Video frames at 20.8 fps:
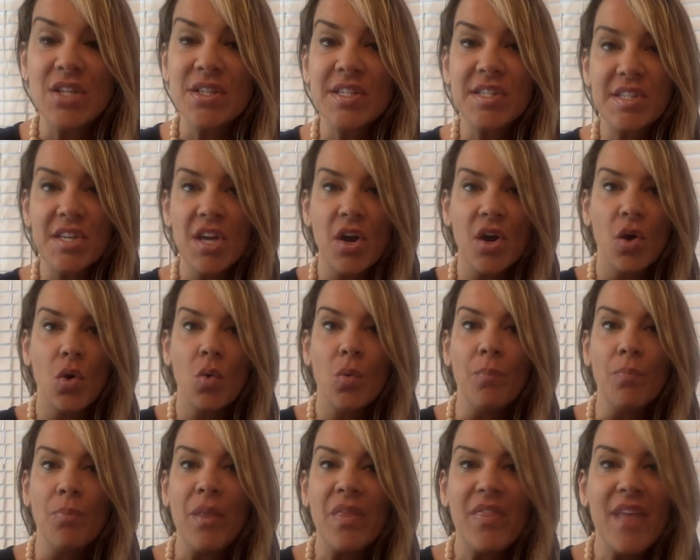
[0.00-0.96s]

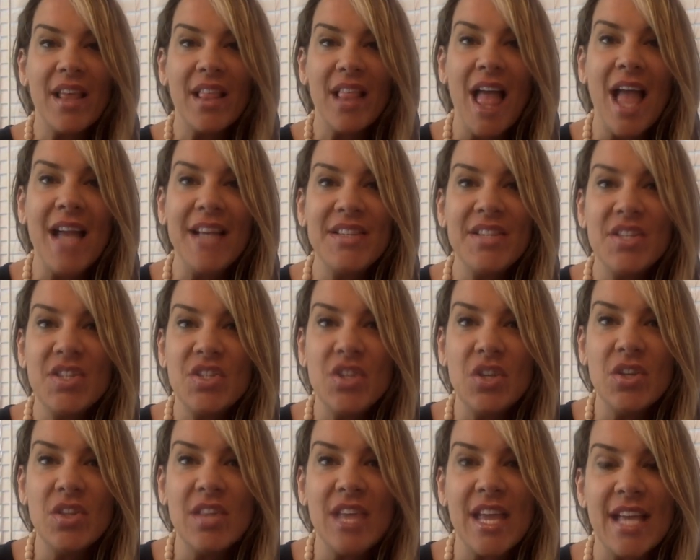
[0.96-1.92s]
So they like to
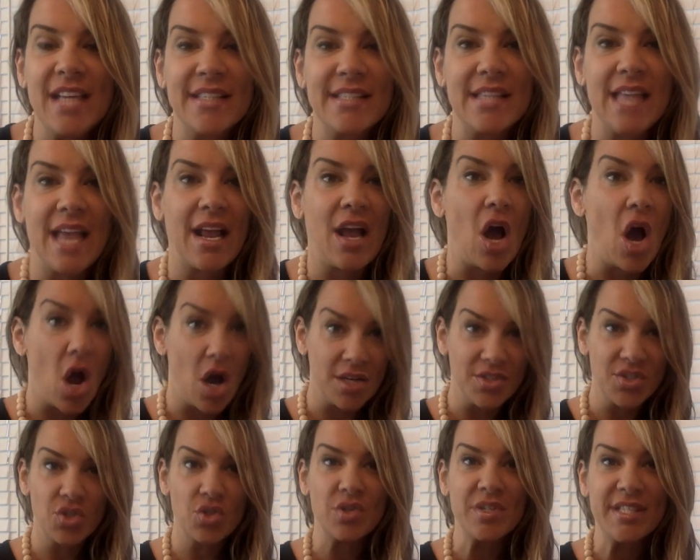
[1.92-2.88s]
do things like
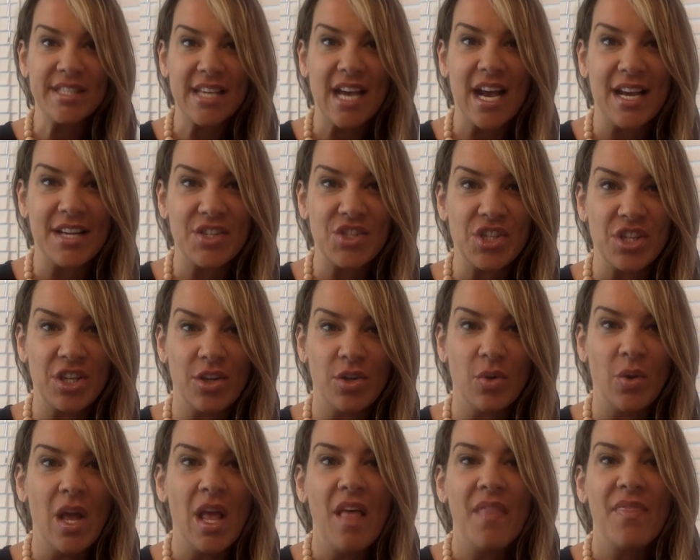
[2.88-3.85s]
ostracize you.